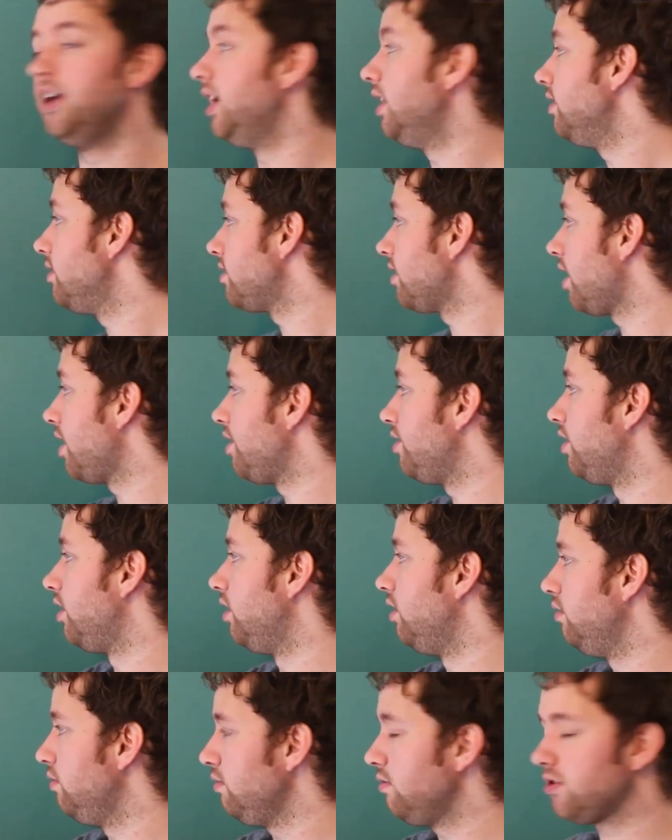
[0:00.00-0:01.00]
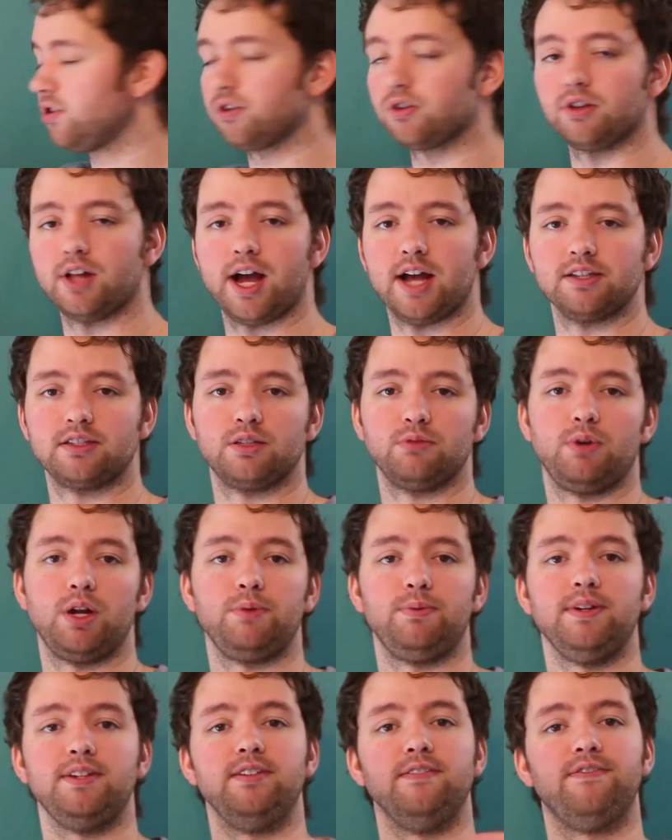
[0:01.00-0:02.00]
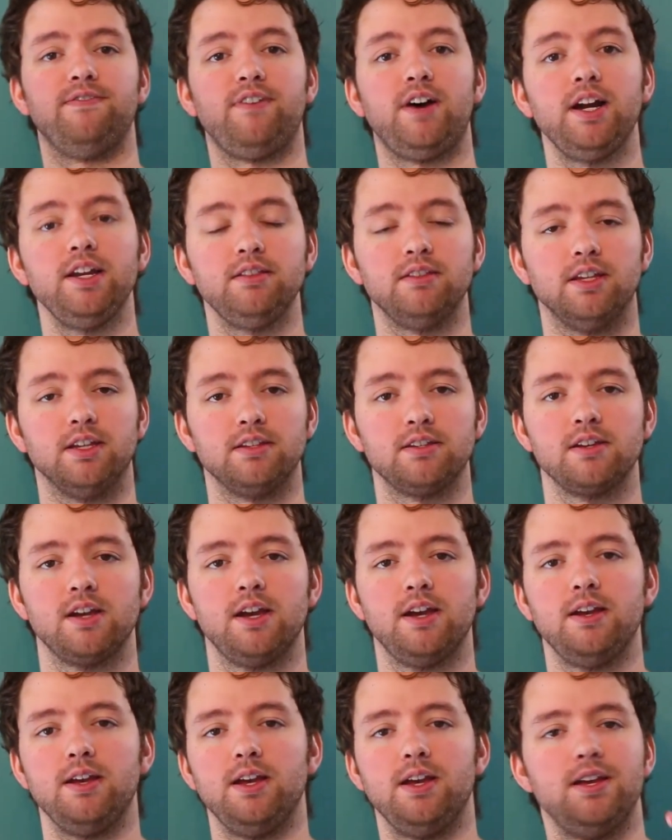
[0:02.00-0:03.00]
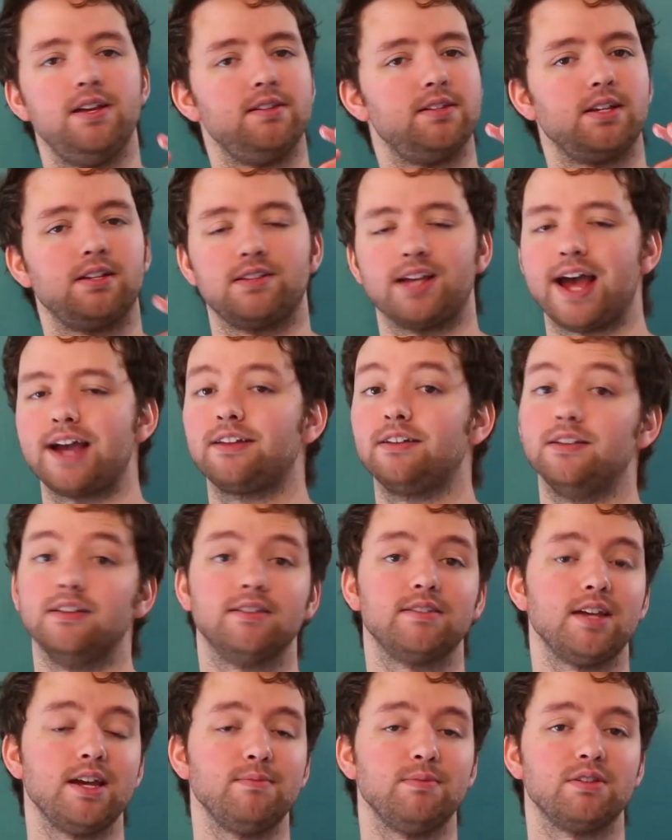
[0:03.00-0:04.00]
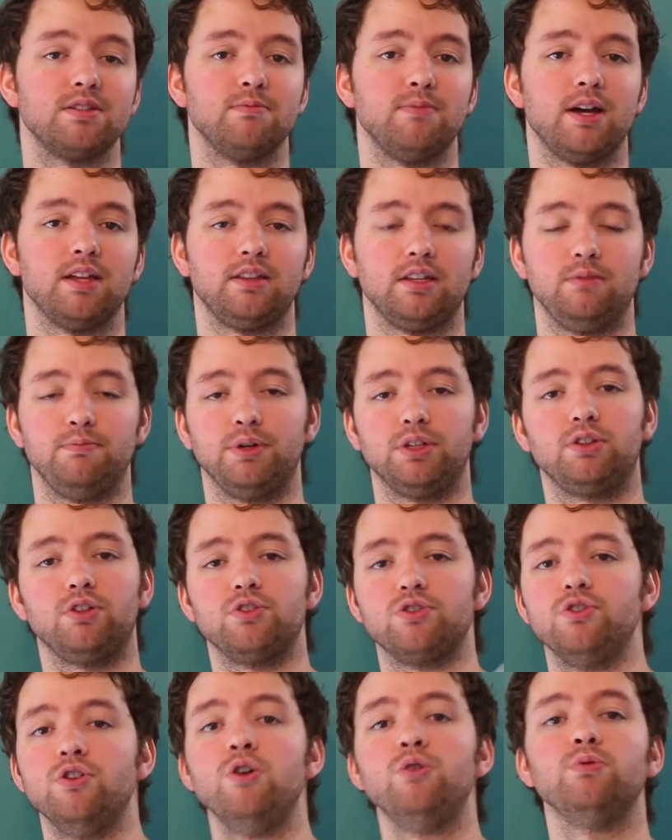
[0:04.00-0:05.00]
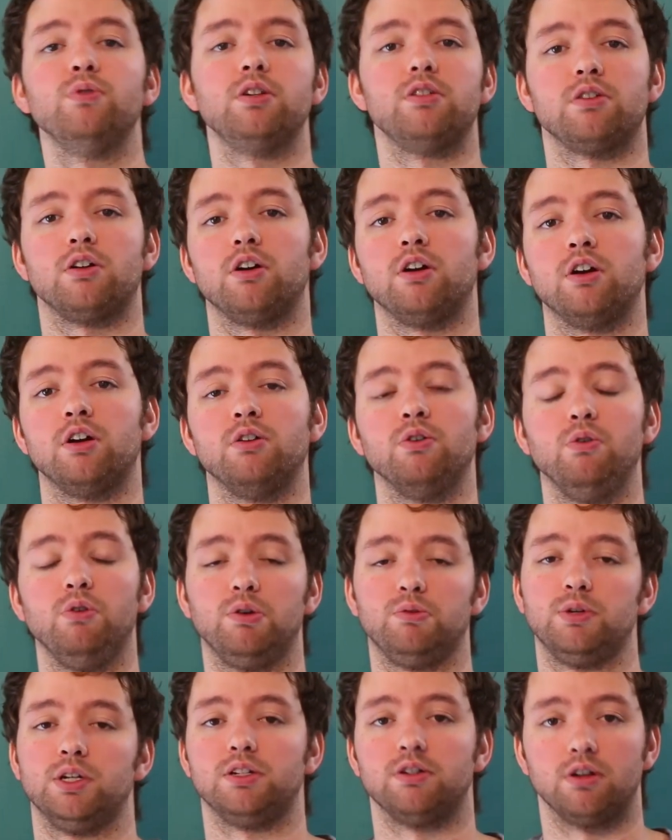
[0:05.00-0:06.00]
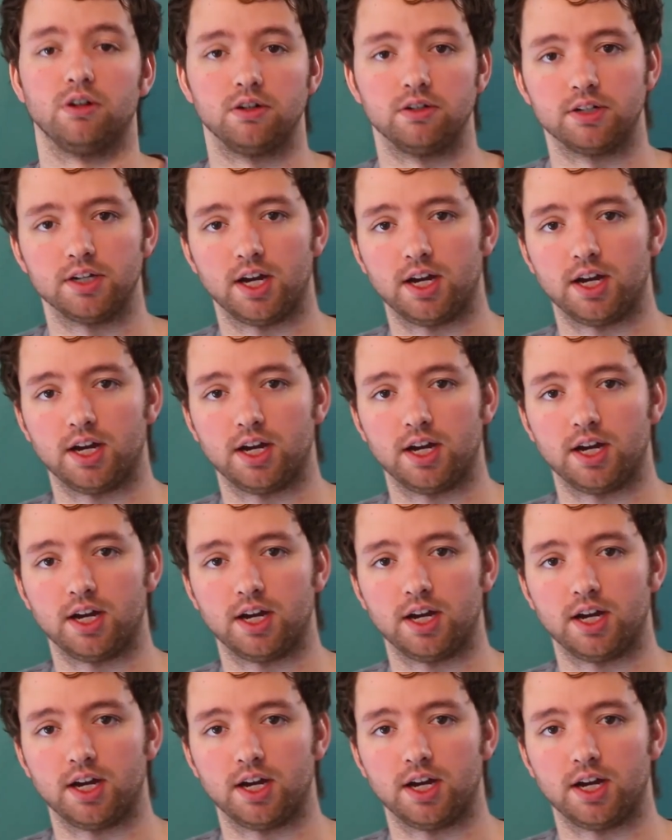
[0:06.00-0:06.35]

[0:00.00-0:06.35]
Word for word: Inside of the user class, the way we define this is exactly the same as a method, but there's no return or return